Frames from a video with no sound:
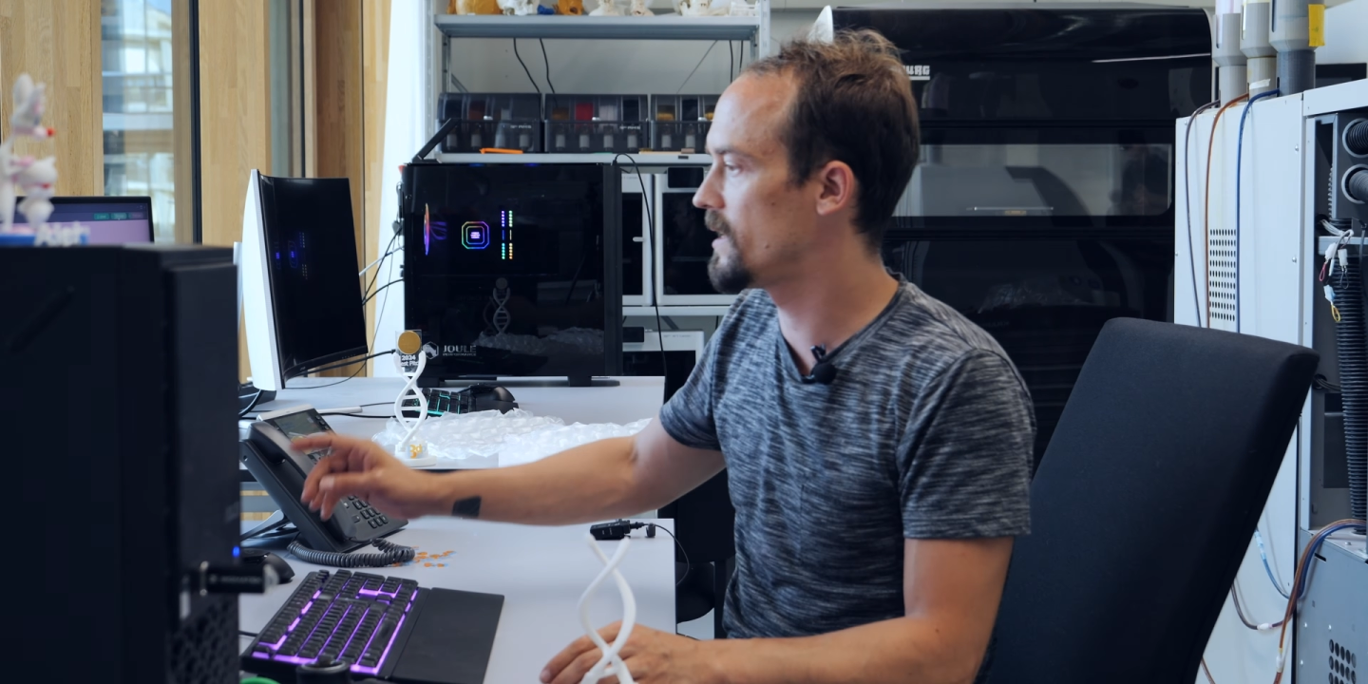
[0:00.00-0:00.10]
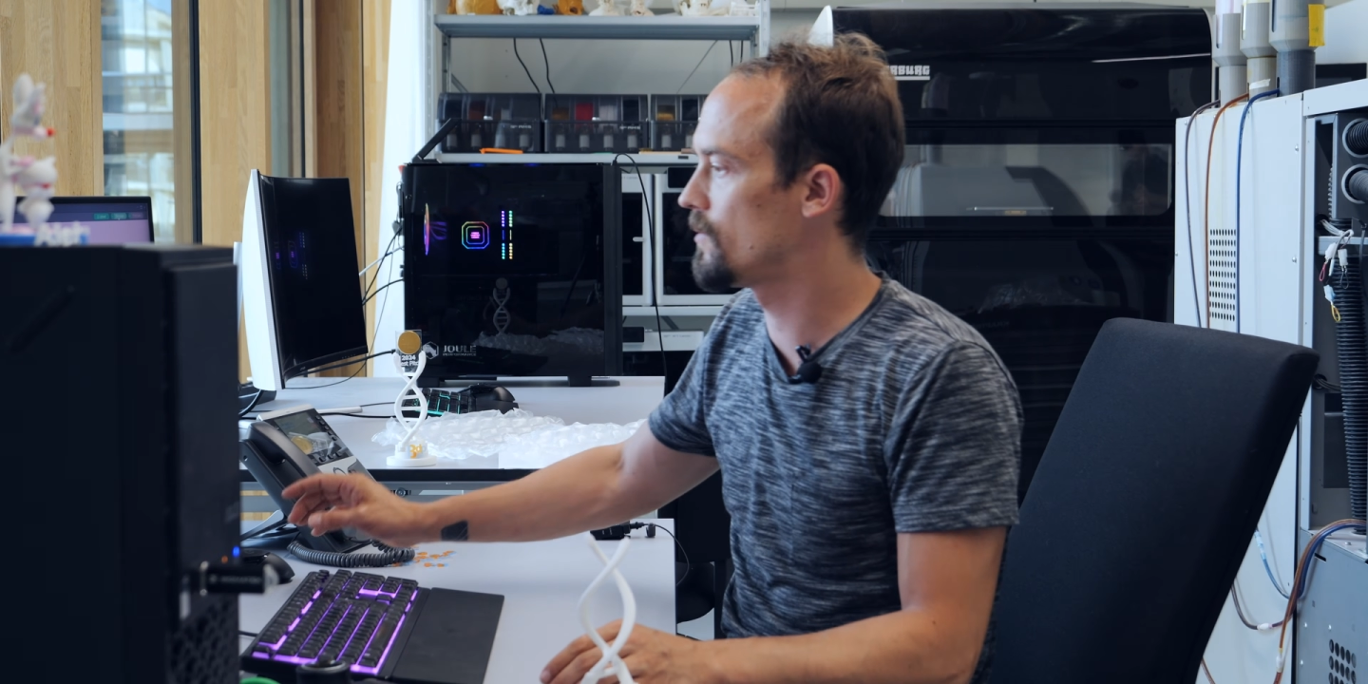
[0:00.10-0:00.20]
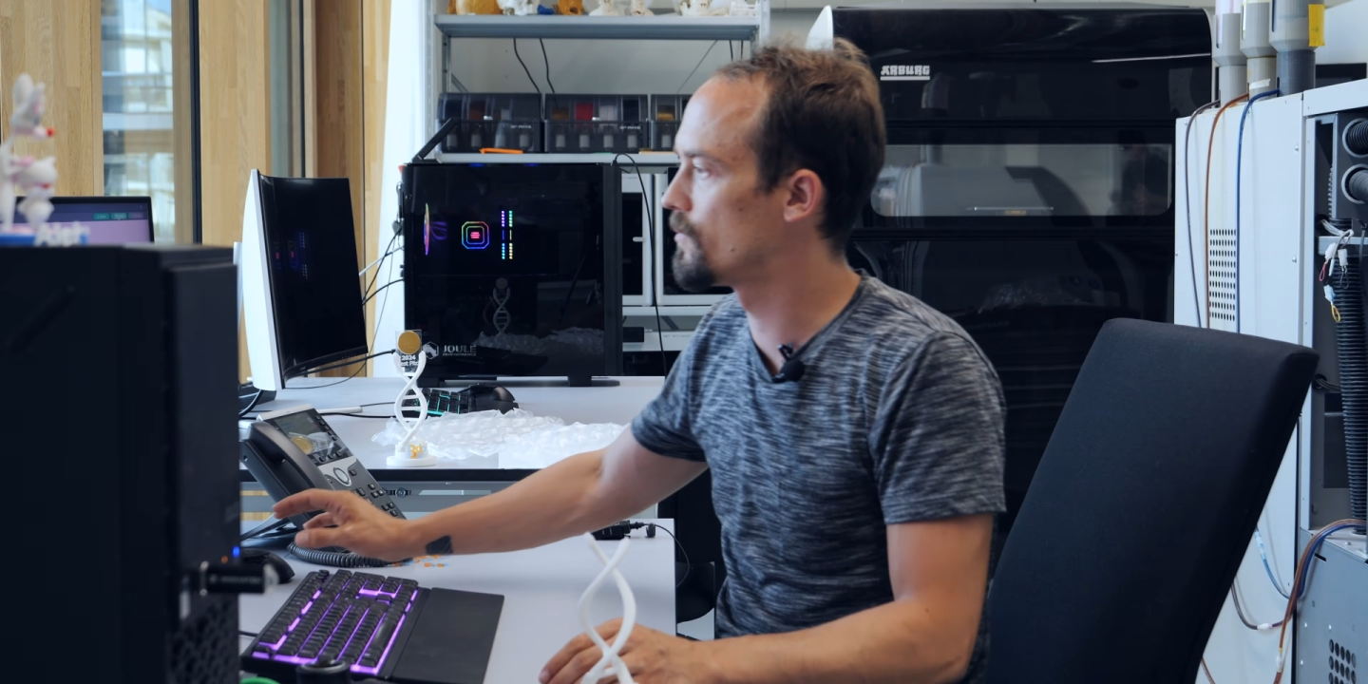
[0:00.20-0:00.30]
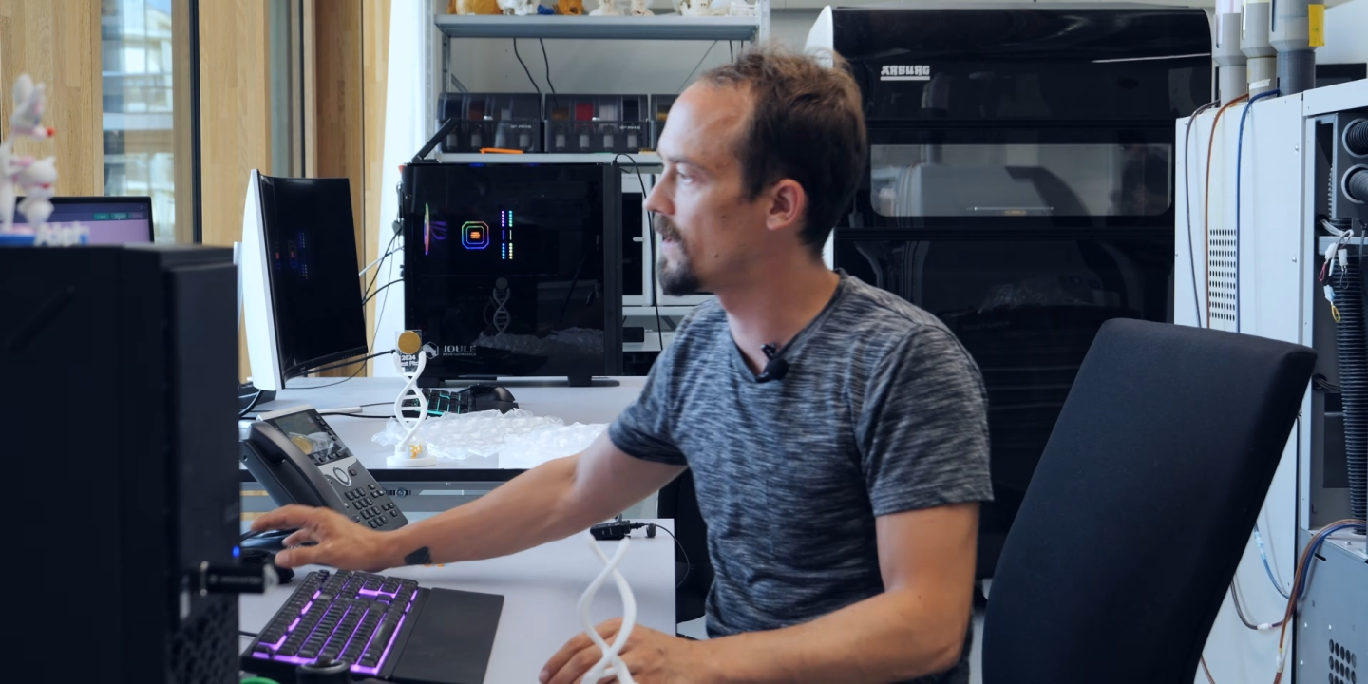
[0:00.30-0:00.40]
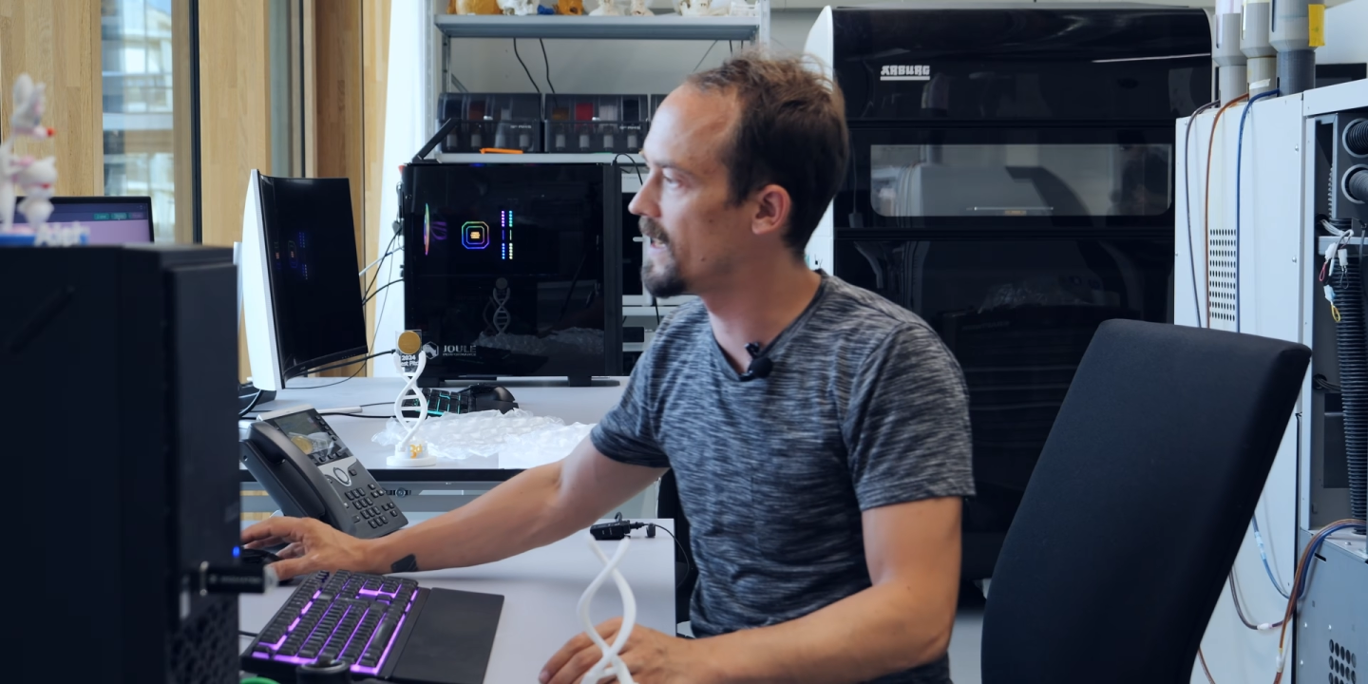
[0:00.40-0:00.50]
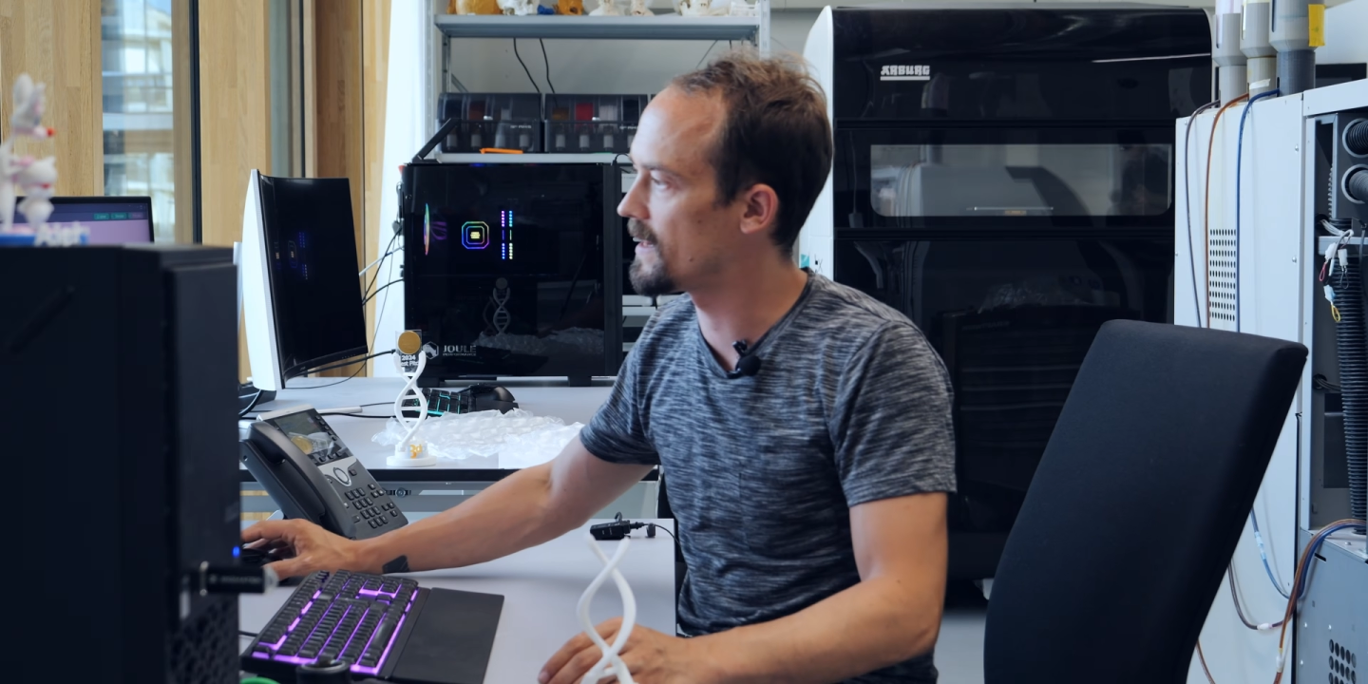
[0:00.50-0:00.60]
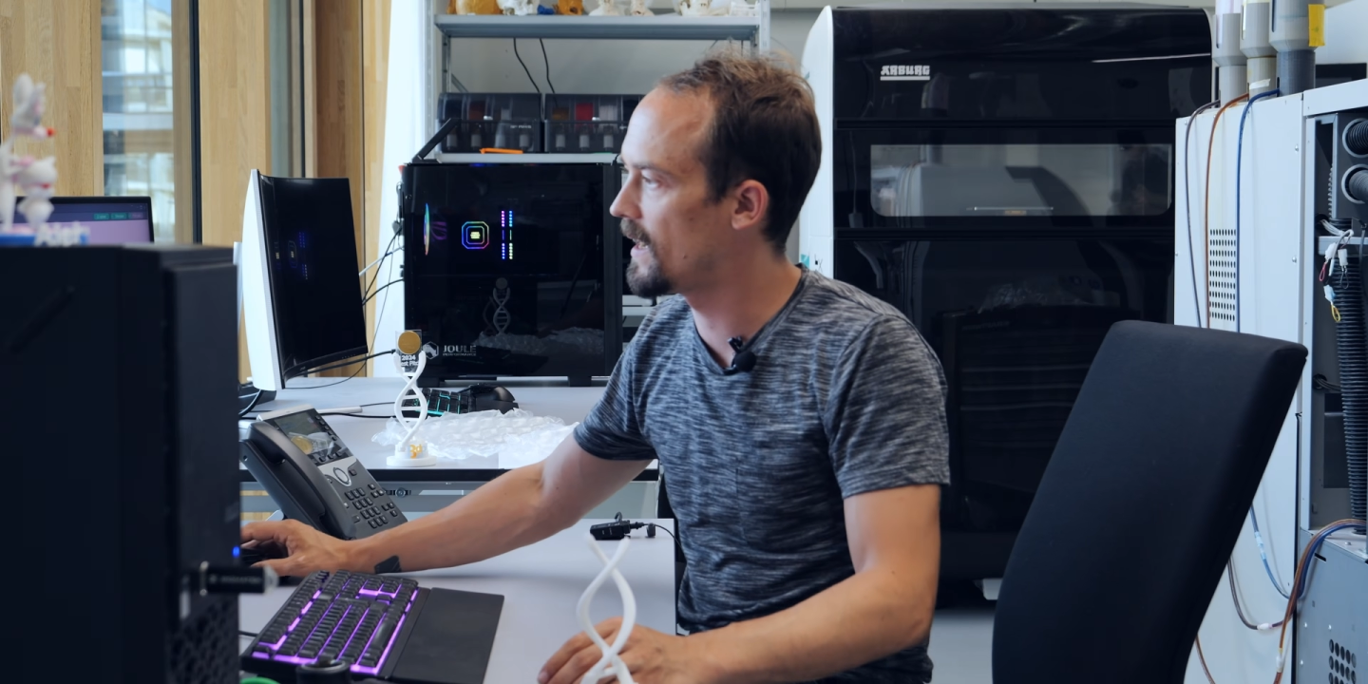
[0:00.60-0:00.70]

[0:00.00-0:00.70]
do right